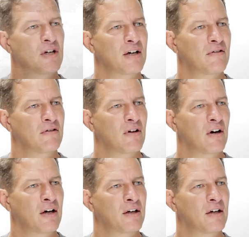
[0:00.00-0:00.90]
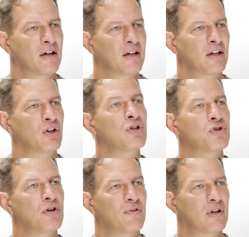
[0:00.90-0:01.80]
uh, on uh, in
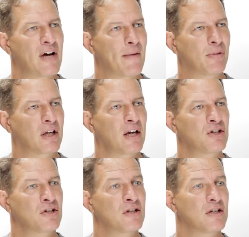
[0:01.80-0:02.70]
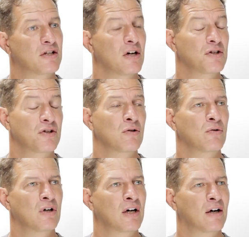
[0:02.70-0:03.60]
conservative applications. It's
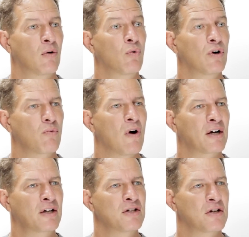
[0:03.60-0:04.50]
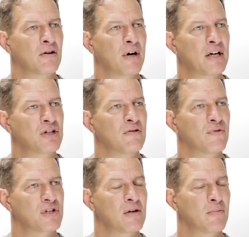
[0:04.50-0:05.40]
also uh, a worthwhile consideration
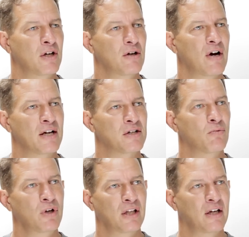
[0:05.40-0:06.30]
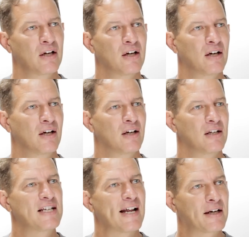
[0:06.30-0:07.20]
for somebody who has a really
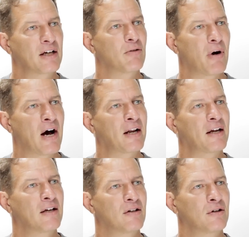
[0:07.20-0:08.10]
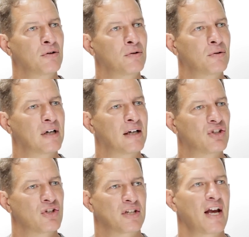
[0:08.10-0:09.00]
delicate body who uh,
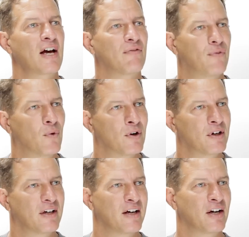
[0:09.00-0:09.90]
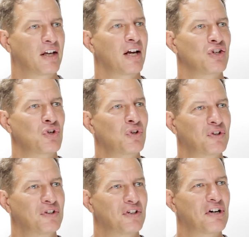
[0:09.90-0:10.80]
just can't afford an
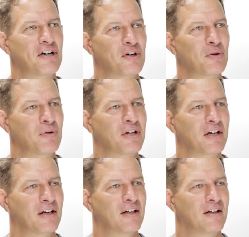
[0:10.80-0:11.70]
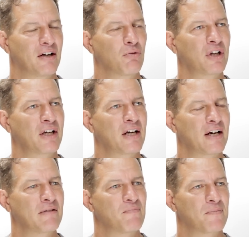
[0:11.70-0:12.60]
occasional heart opening. It really
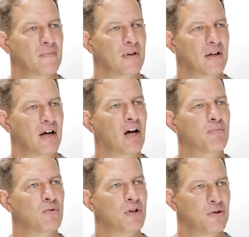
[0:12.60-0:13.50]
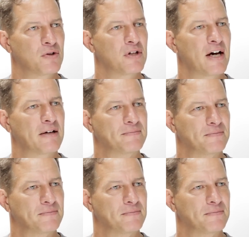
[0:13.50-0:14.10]
uh, helps reduce that.